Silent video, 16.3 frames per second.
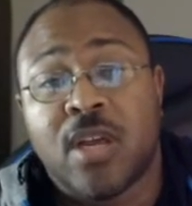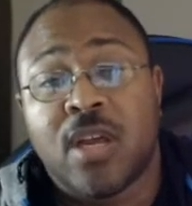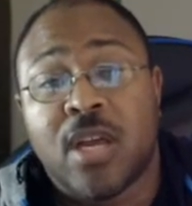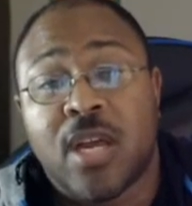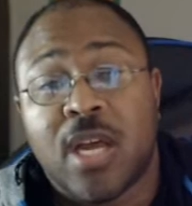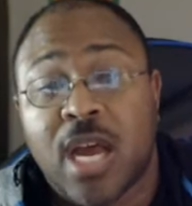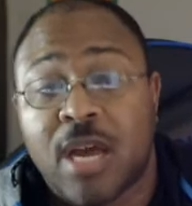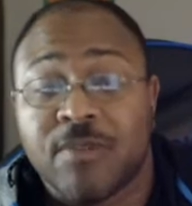
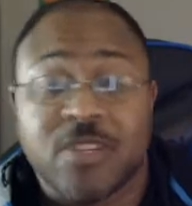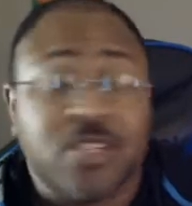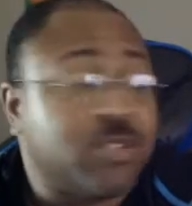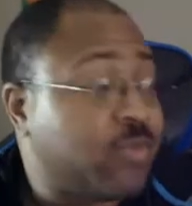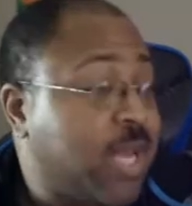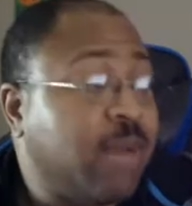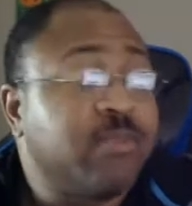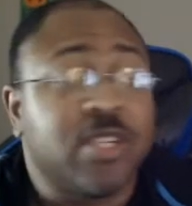I'm
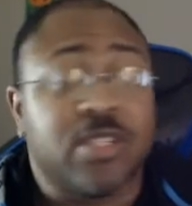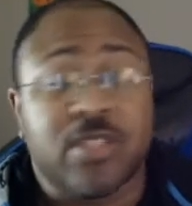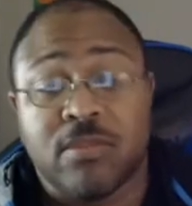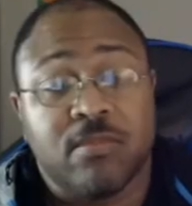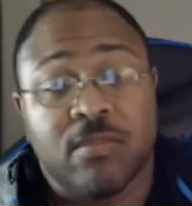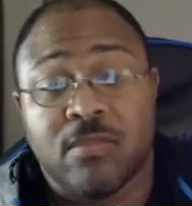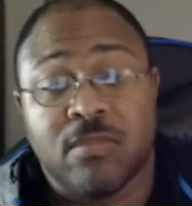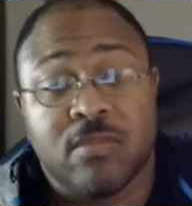
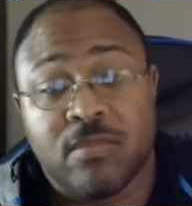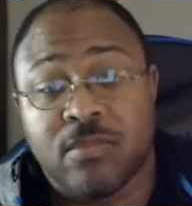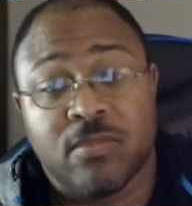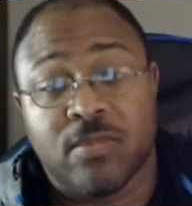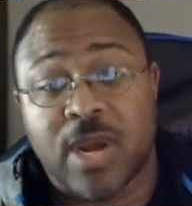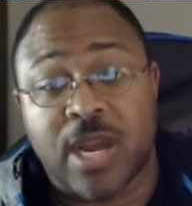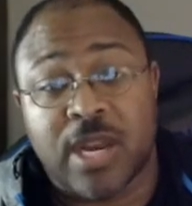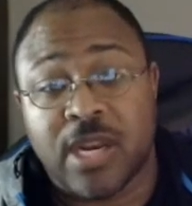just
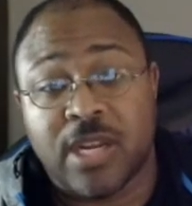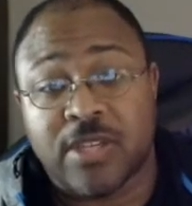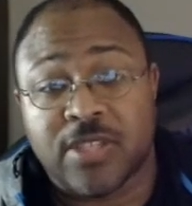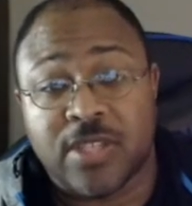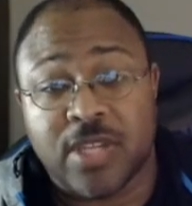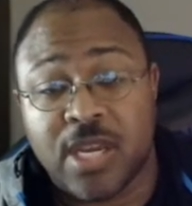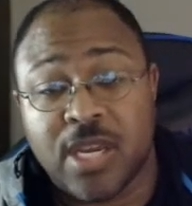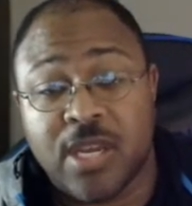ready to
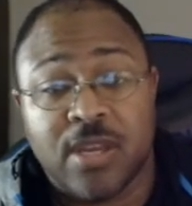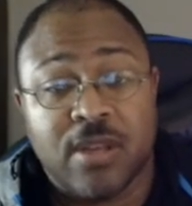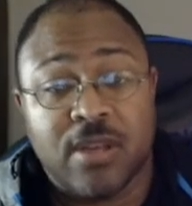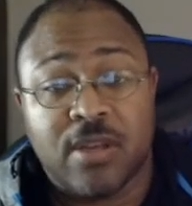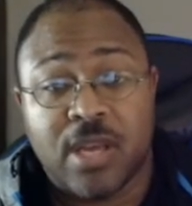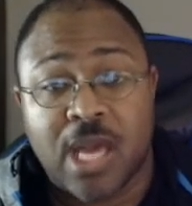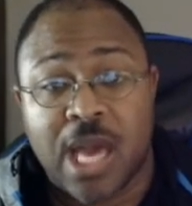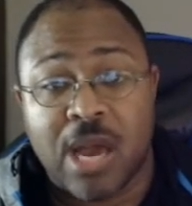see
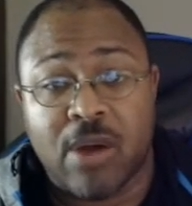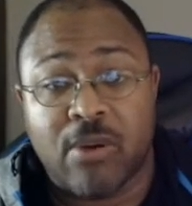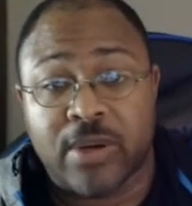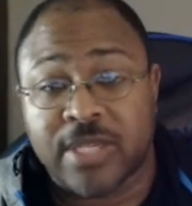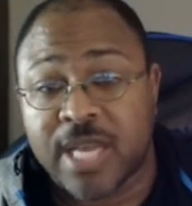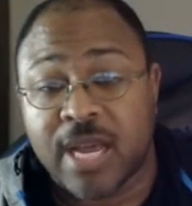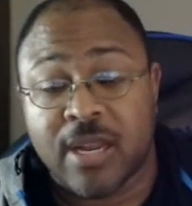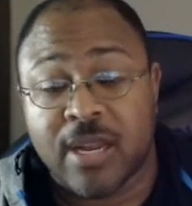how our
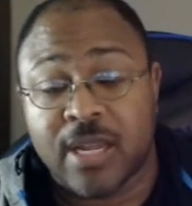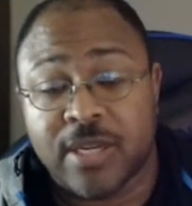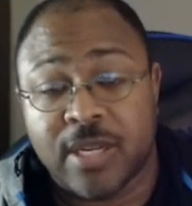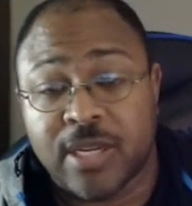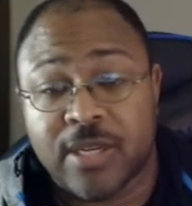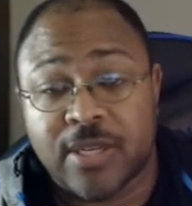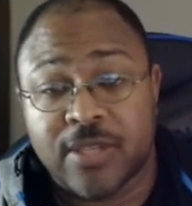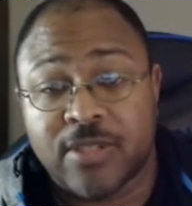talent
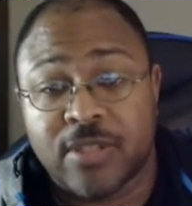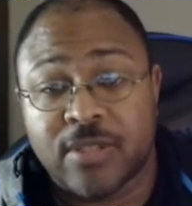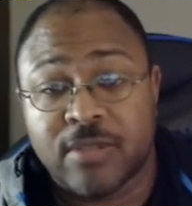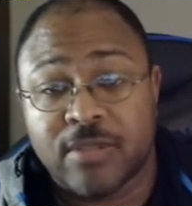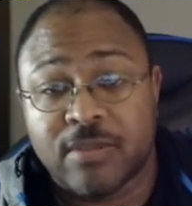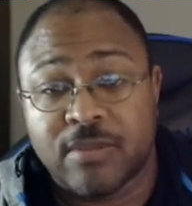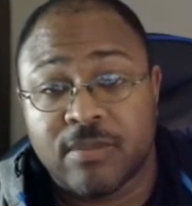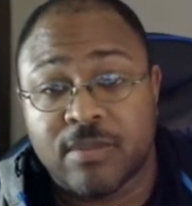does.
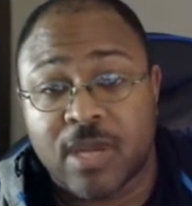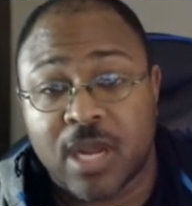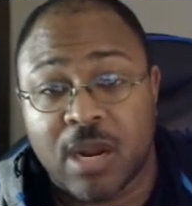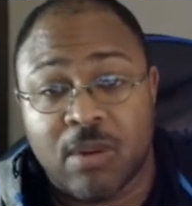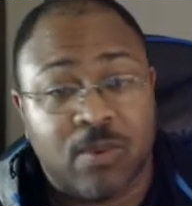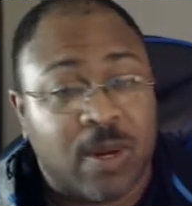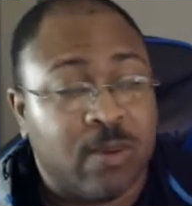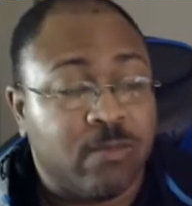
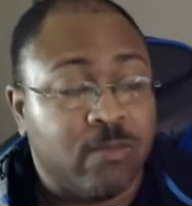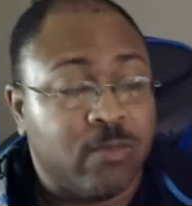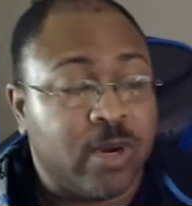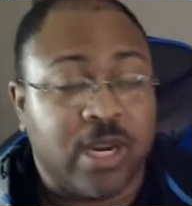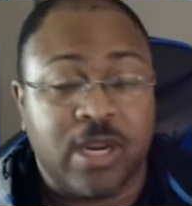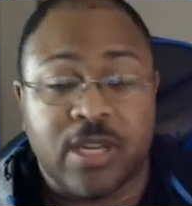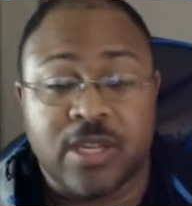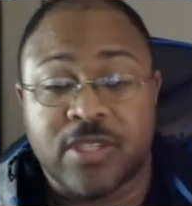I'm
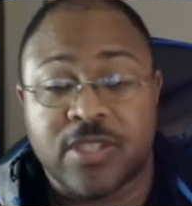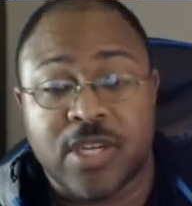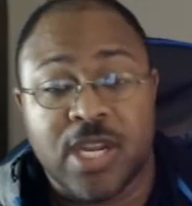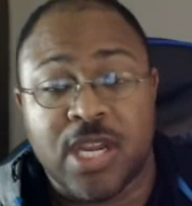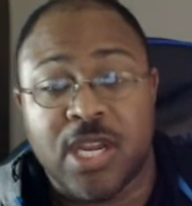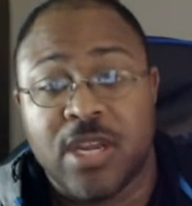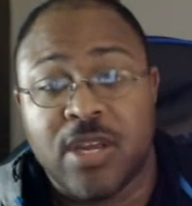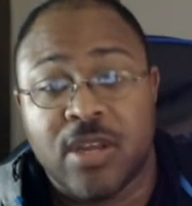ready to
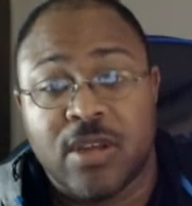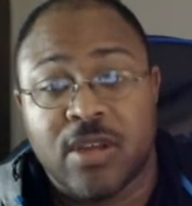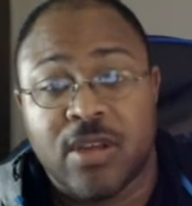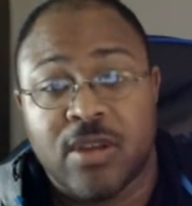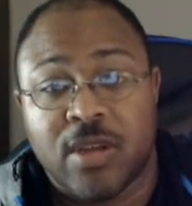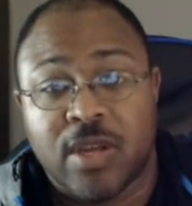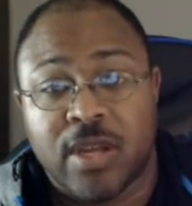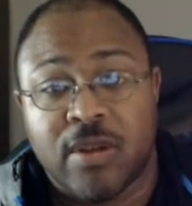see
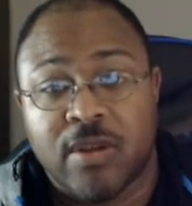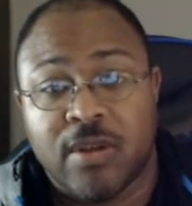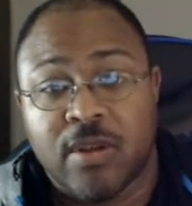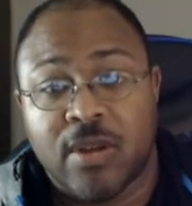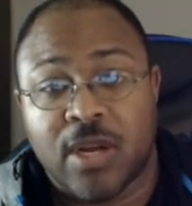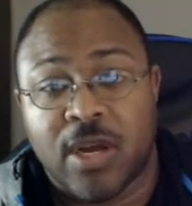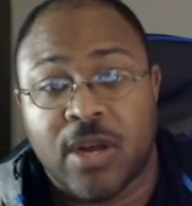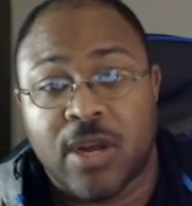
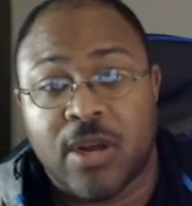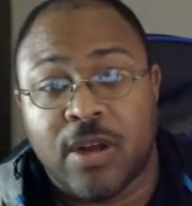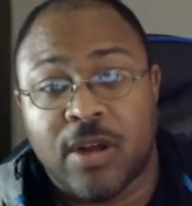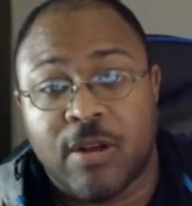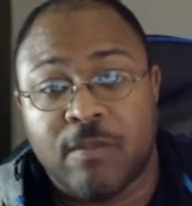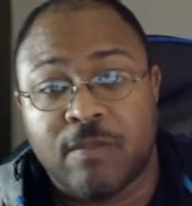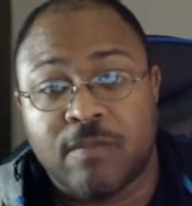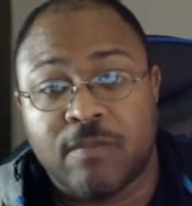
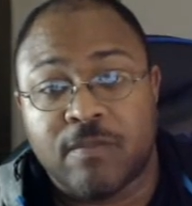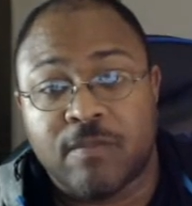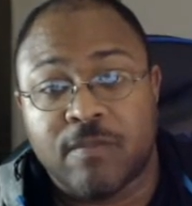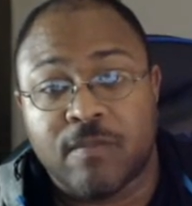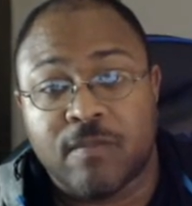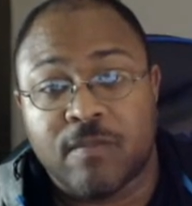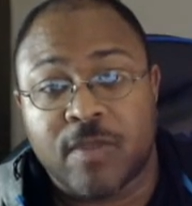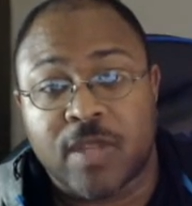how
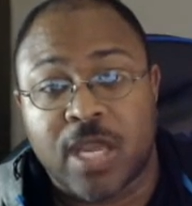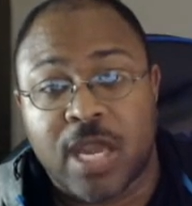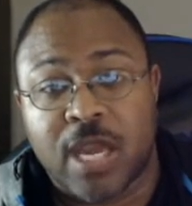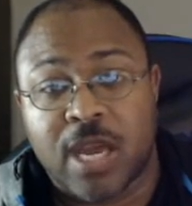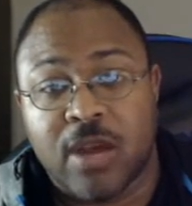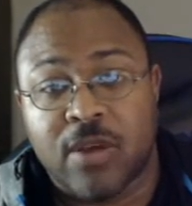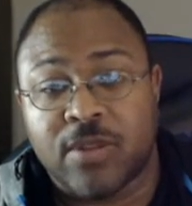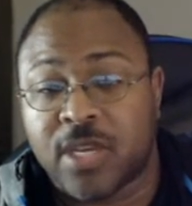
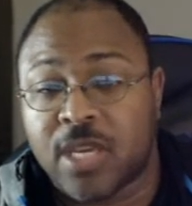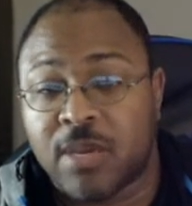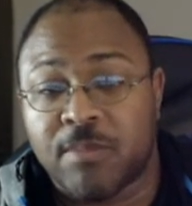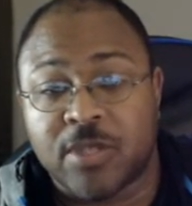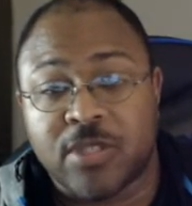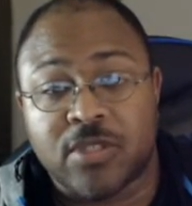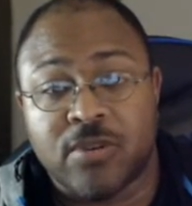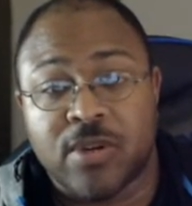the
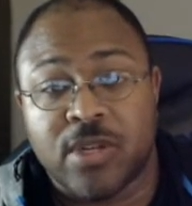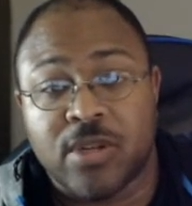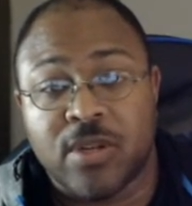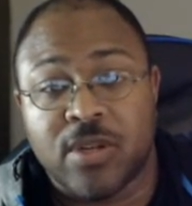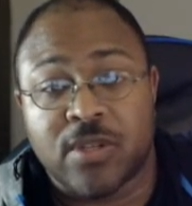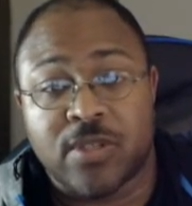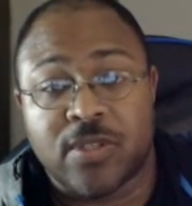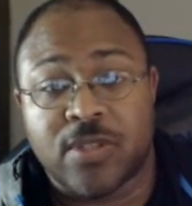chemistry
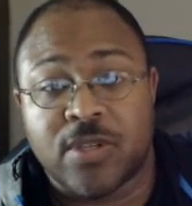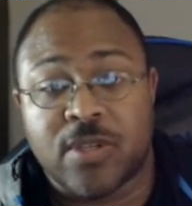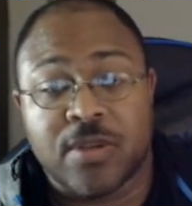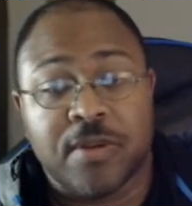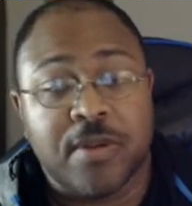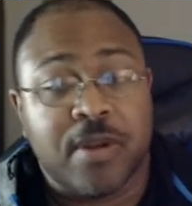looks.